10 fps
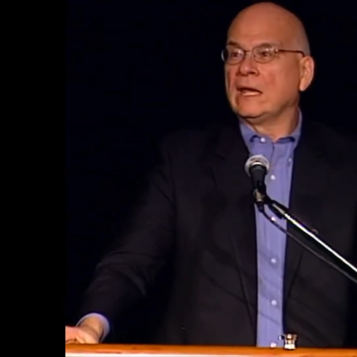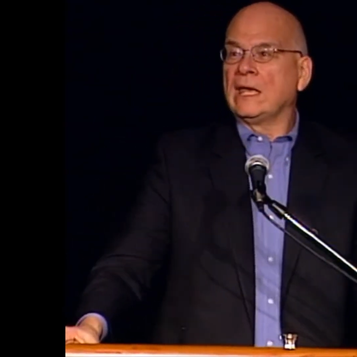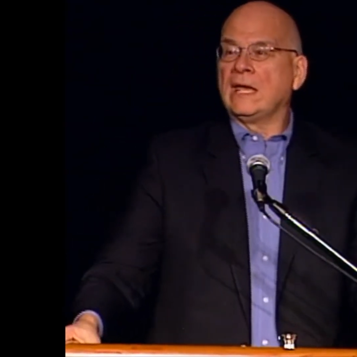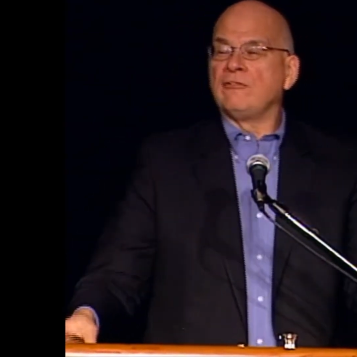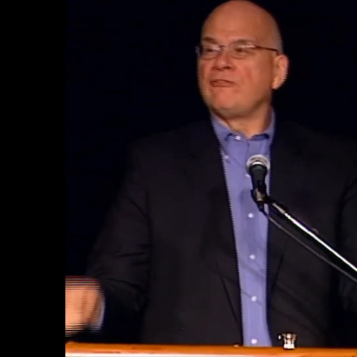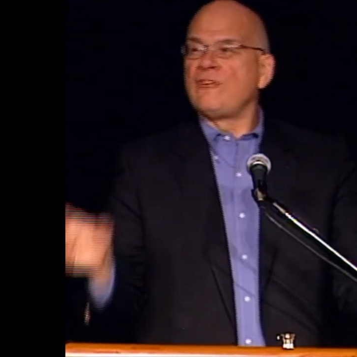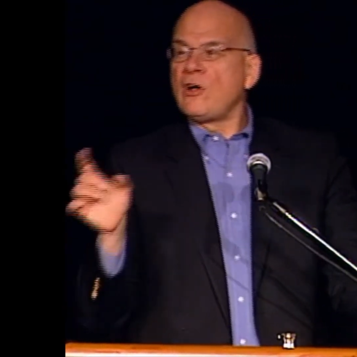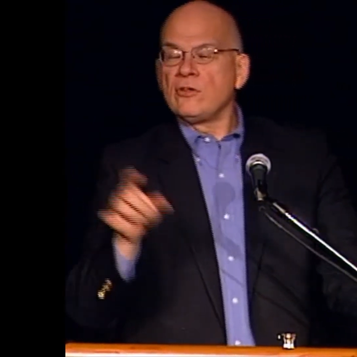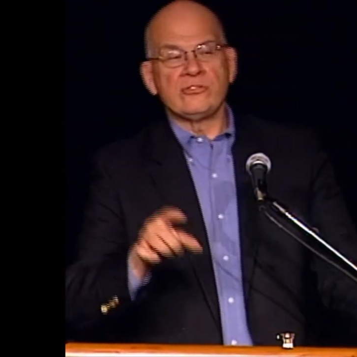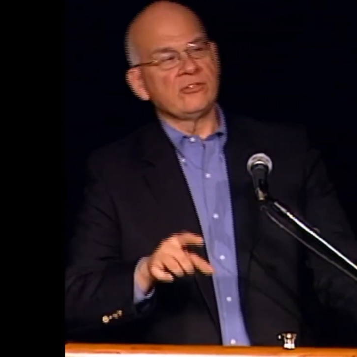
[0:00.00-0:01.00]
a
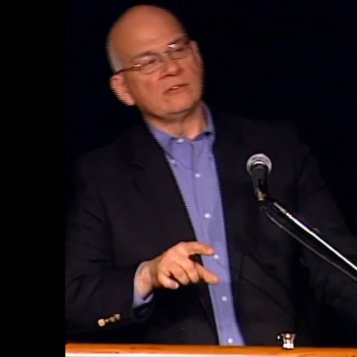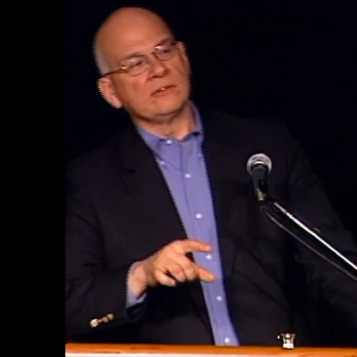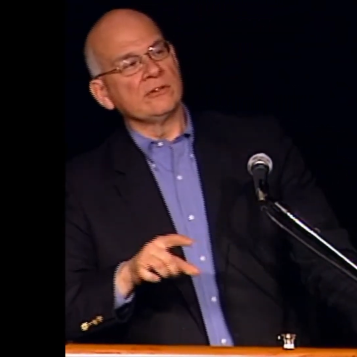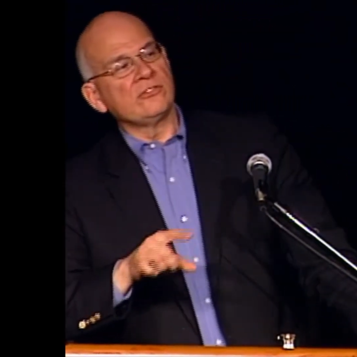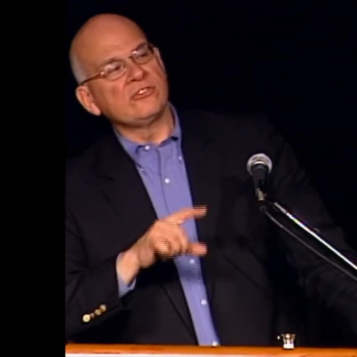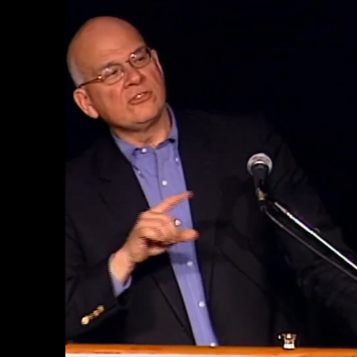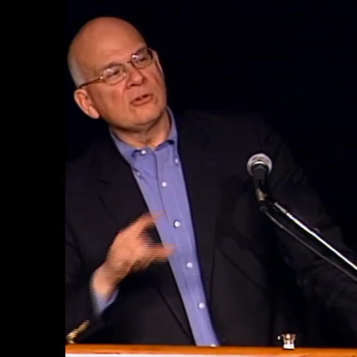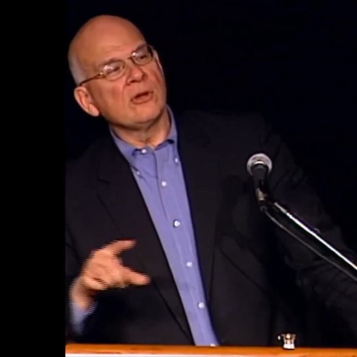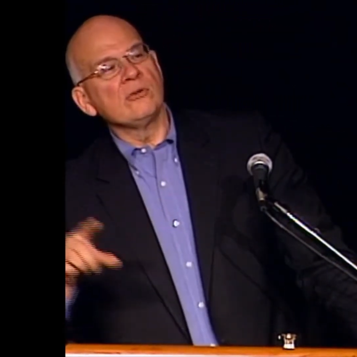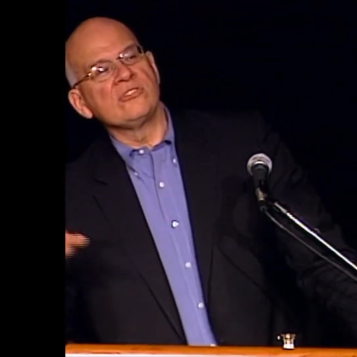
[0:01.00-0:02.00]
false,
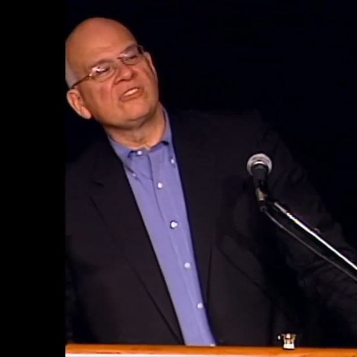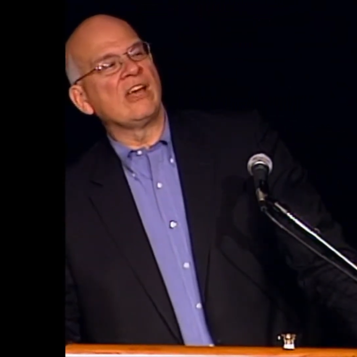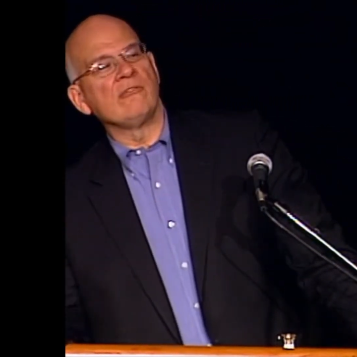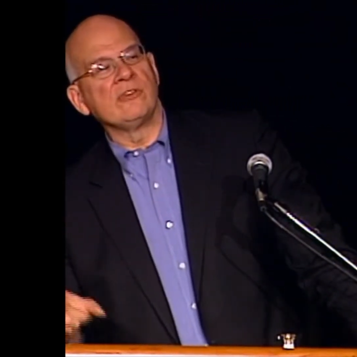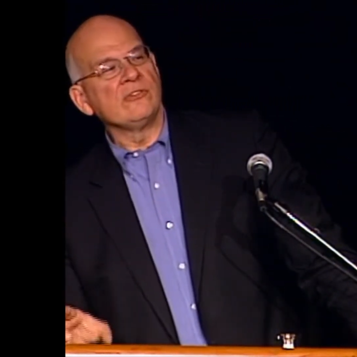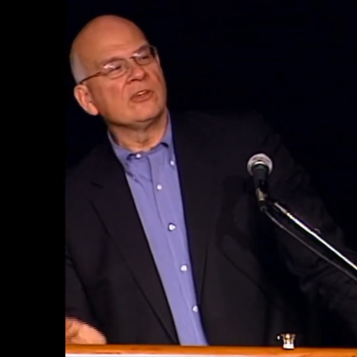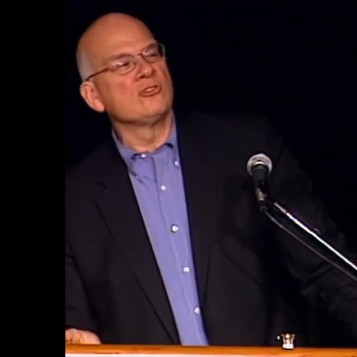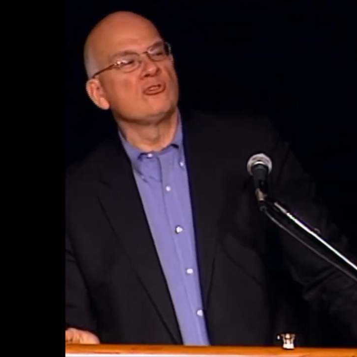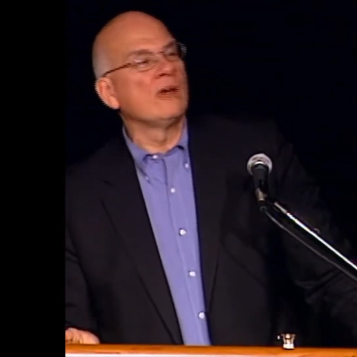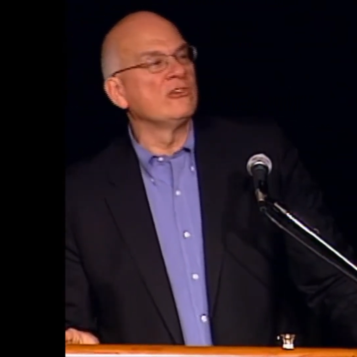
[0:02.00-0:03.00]
pseudo-salvific
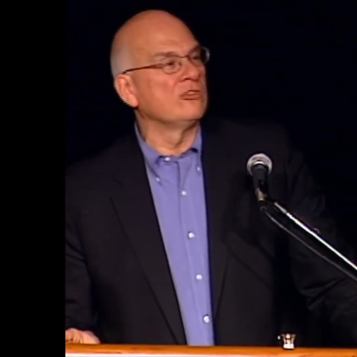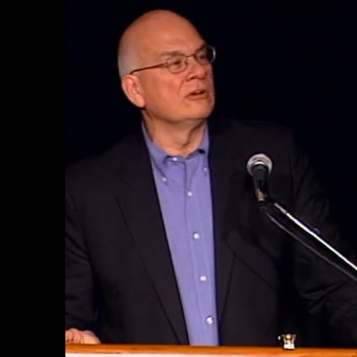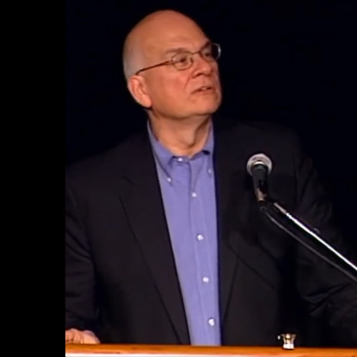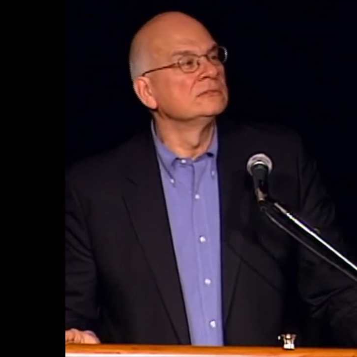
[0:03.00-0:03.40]
treasure.